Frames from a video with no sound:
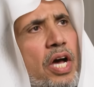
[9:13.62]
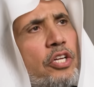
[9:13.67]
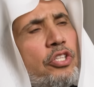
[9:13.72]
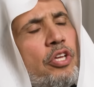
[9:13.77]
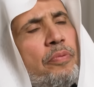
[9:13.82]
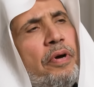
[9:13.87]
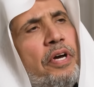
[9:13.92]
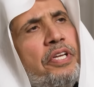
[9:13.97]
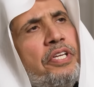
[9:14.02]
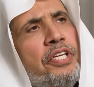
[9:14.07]

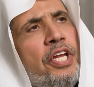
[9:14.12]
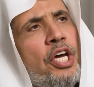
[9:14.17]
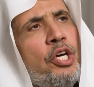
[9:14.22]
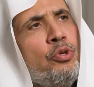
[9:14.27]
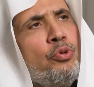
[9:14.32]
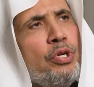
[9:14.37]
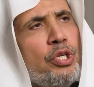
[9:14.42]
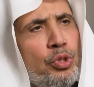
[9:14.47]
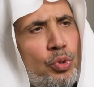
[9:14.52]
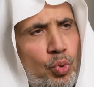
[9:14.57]

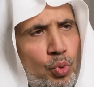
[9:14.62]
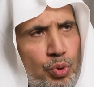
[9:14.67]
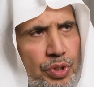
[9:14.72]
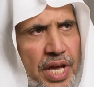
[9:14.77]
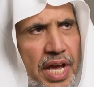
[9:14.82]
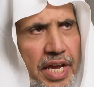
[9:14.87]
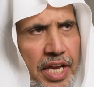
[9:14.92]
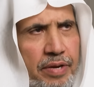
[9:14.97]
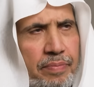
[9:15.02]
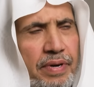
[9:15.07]
Of
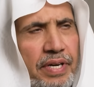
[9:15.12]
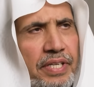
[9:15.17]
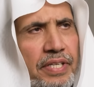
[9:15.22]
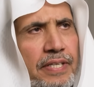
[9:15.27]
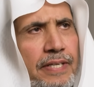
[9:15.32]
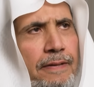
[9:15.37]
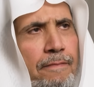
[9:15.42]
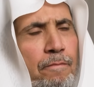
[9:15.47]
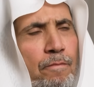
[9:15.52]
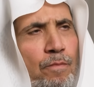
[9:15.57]
course,
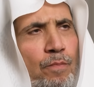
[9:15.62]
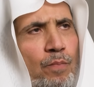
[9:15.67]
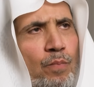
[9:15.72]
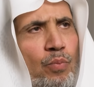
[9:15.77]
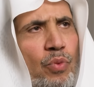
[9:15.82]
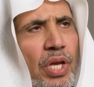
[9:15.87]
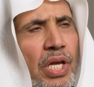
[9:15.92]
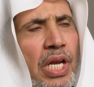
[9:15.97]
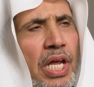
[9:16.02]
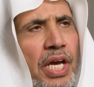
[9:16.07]
we always
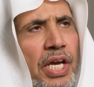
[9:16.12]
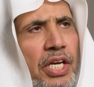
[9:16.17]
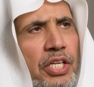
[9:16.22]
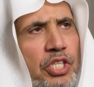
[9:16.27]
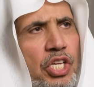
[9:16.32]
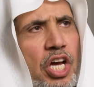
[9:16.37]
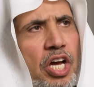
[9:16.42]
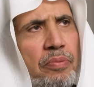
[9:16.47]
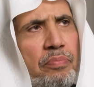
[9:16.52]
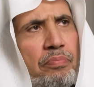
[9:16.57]
call for
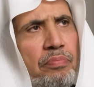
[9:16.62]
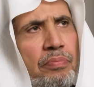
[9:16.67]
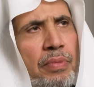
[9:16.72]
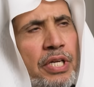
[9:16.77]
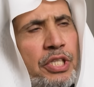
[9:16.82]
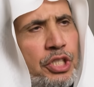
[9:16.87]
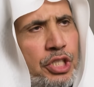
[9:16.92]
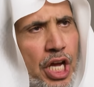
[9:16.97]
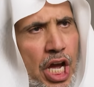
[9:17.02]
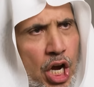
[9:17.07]
a
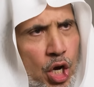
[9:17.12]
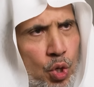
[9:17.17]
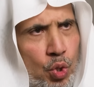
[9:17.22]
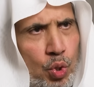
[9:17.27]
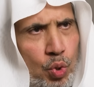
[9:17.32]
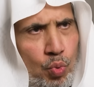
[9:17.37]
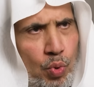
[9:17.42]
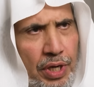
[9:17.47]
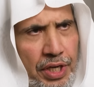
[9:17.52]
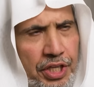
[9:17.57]
discourse of
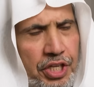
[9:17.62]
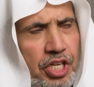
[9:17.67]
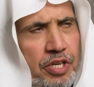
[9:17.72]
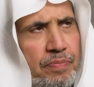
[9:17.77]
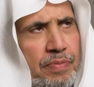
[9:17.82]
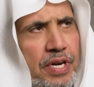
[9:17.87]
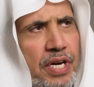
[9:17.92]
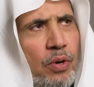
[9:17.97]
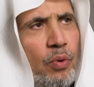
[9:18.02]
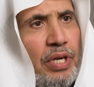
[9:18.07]
reason,
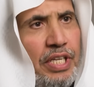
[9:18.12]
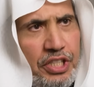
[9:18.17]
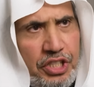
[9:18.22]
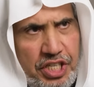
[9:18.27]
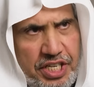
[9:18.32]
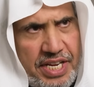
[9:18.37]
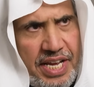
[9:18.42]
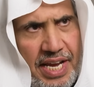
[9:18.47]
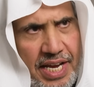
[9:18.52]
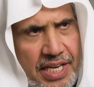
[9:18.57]
wisdom,
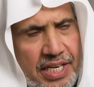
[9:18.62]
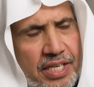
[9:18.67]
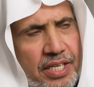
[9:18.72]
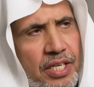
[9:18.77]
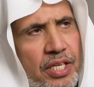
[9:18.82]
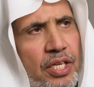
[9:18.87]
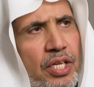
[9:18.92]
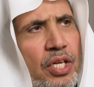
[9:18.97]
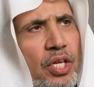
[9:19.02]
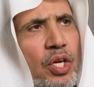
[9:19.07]
and
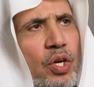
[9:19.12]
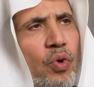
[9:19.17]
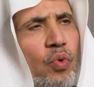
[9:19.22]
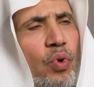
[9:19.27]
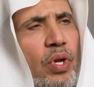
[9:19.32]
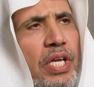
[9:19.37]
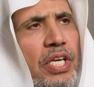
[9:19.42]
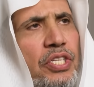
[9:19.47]
moderation.